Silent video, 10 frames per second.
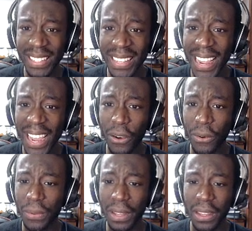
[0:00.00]

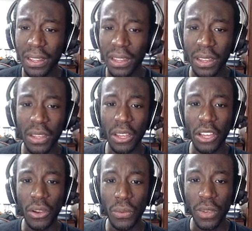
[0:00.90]
Now,
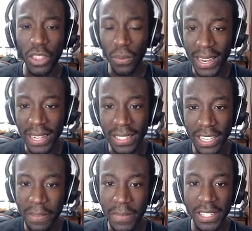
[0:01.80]
With the way the
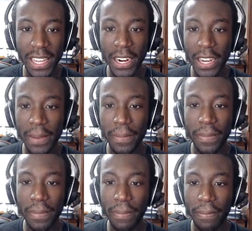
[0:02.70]
team is set up,
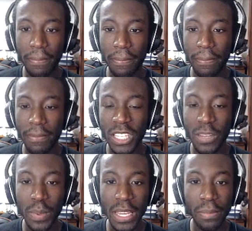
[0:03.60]

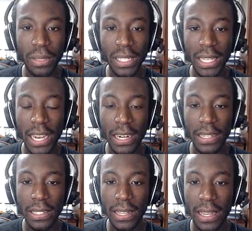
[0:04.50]
to be completely
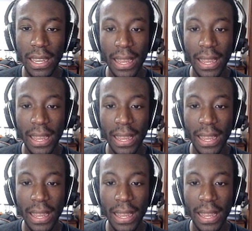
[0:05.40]
honest,